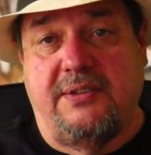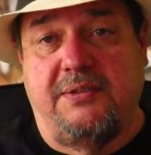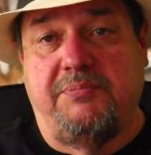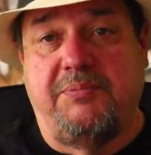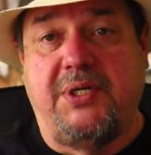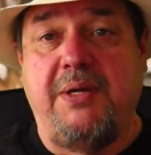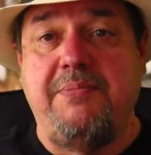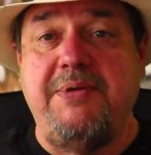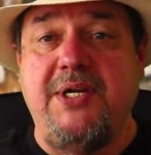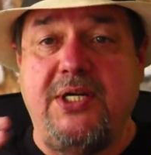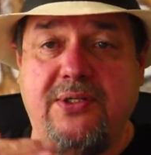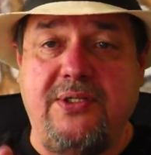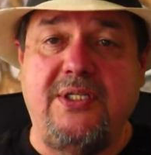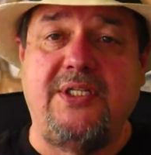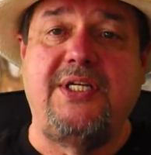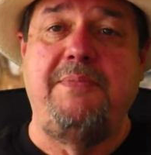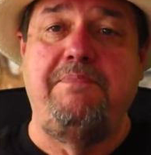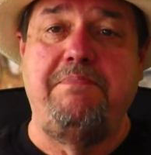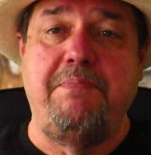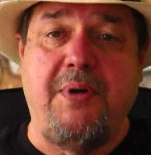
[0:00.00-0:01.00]
but i'm here to
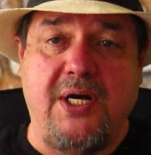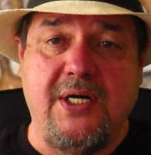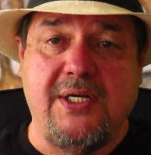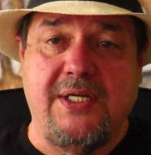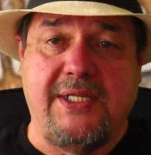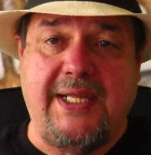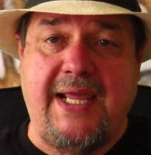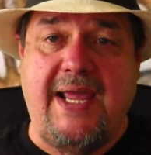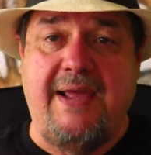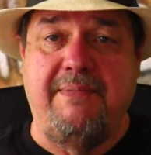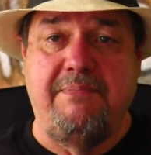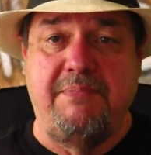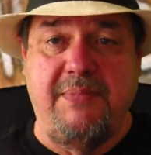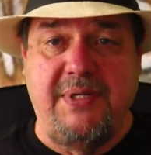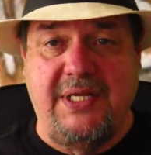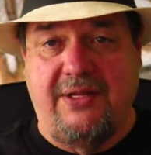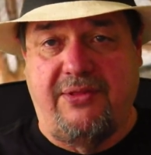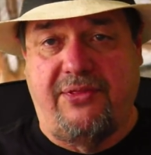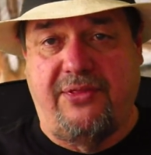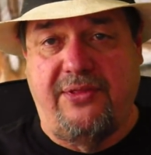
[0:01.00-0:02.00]
debunk that
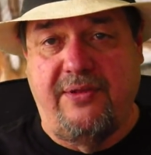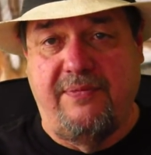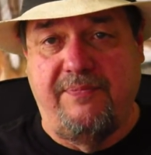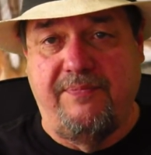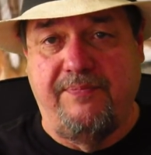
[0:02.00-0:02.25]
myth